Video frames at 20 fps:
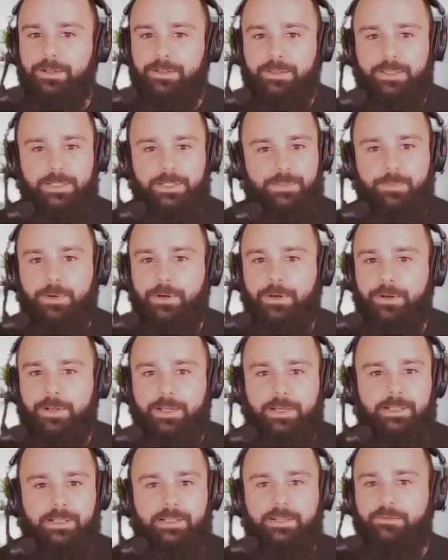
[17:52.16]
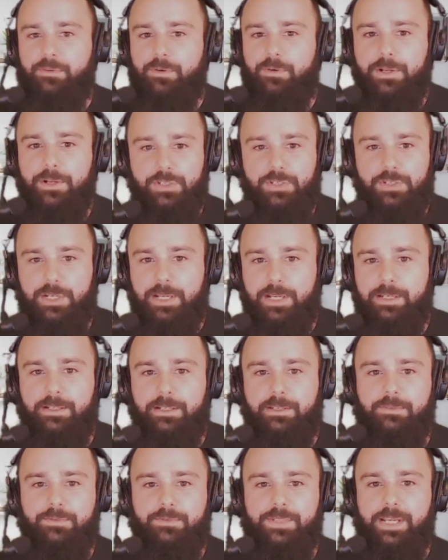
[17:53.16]
this marketing
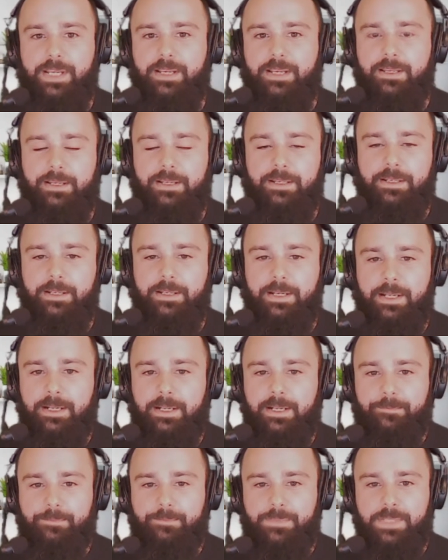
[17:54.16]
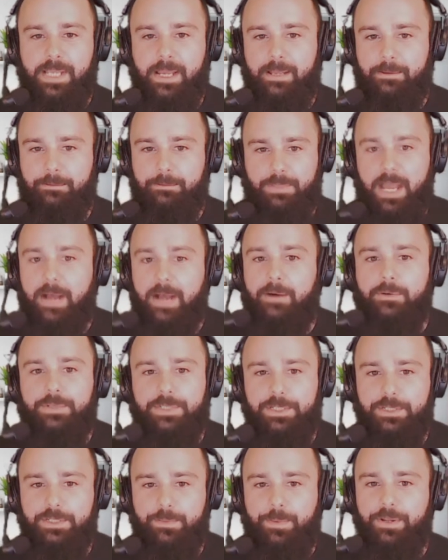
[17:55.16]
differentiating. You've taken in
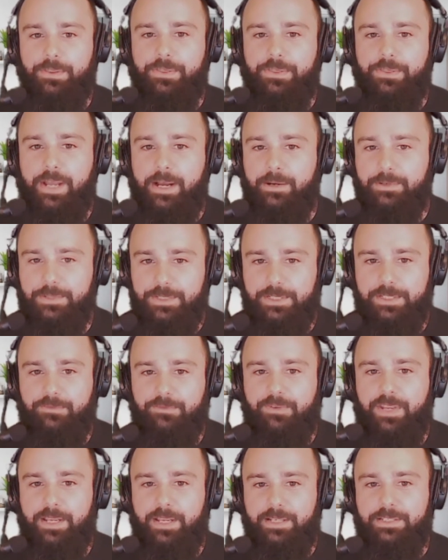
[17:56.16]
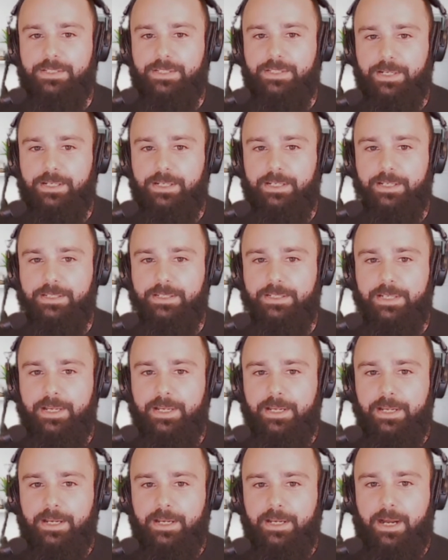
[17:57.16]
thousands upon thousands of case studies.
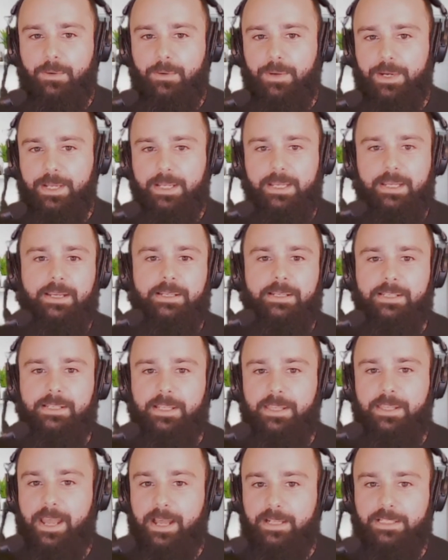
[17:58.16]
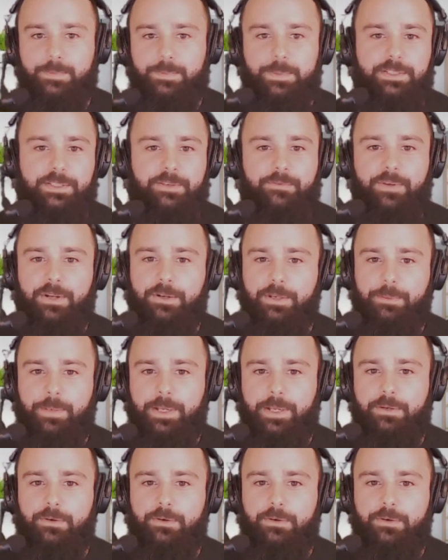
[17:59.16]
I want to get into that, specifically Pink